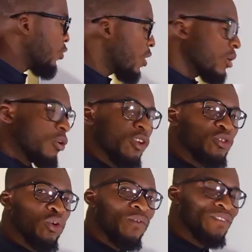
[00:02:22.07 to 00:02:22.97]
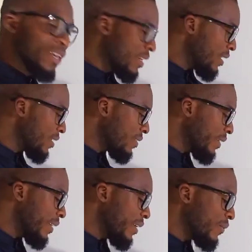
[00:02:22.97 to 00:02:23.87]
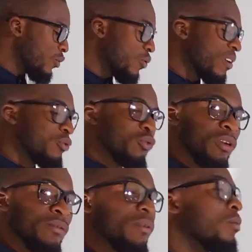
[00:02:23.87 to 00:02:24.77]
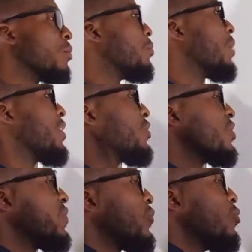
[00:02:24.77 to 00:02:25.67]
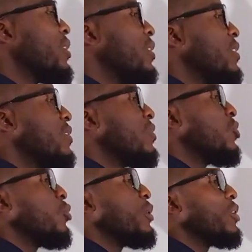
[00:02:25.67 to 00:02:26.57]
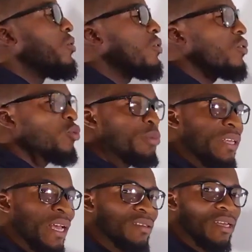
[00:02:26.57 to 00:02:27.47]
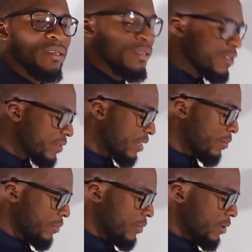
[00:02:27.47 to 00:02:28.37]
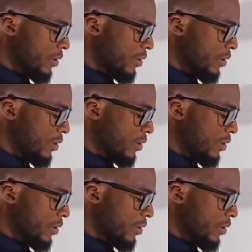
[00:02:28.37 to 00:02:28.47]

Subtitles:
You can also obtain this 11 over 12 by transforming these denominators to be exactly the same.